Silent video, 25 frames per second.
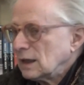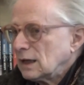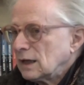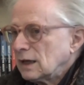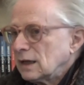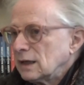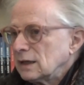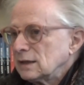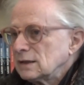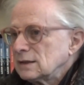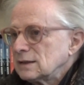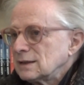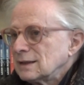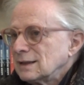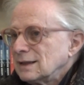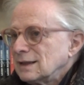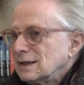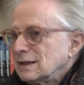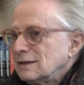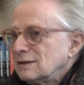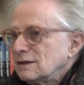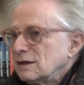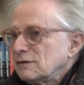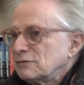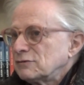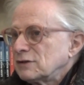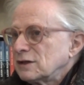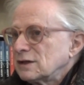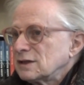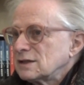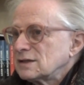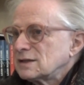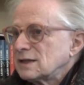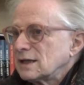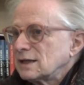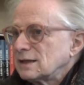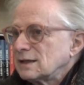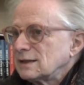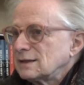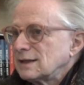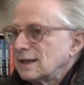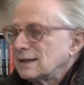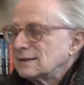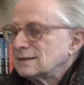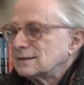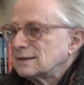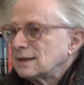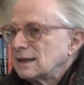Okay. And you have to understand, at that